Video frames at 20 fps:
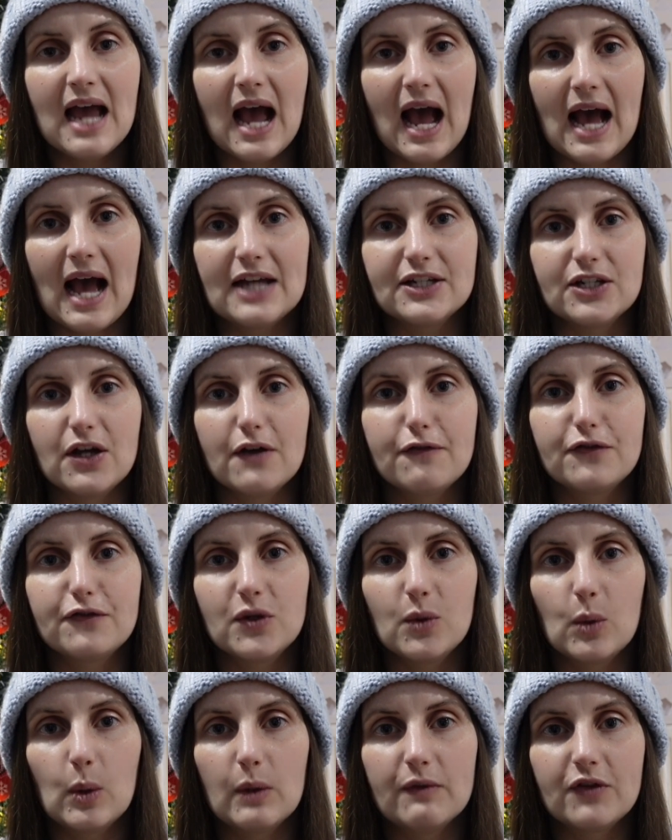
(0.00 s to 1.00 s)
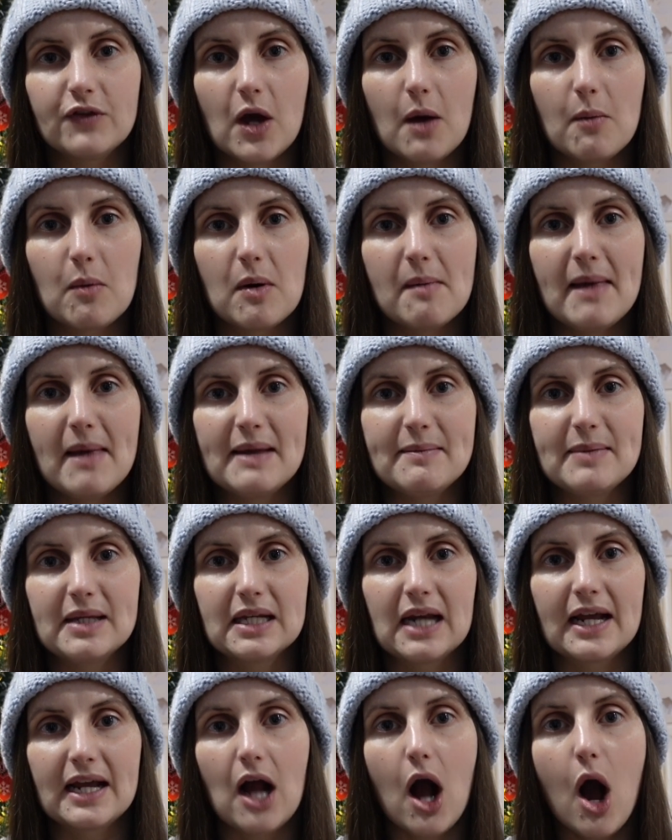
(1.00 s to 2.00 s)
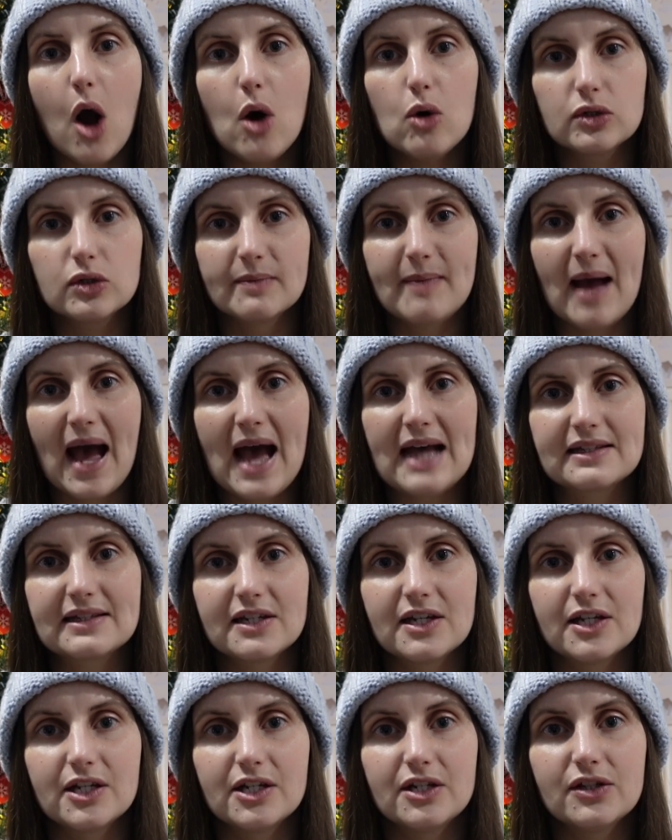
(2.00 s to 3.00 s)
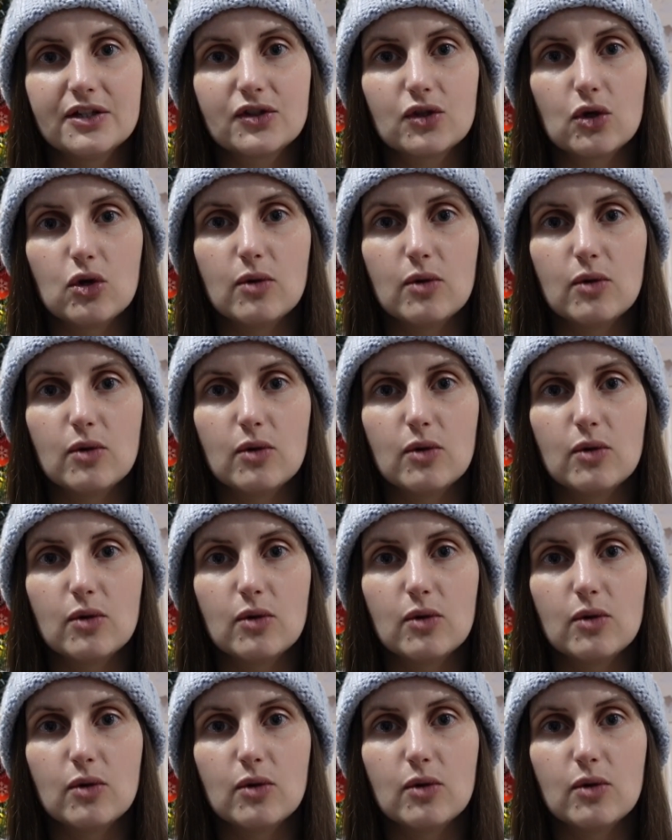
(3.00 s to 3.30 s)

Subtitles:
and a few of them were maybe like older patterns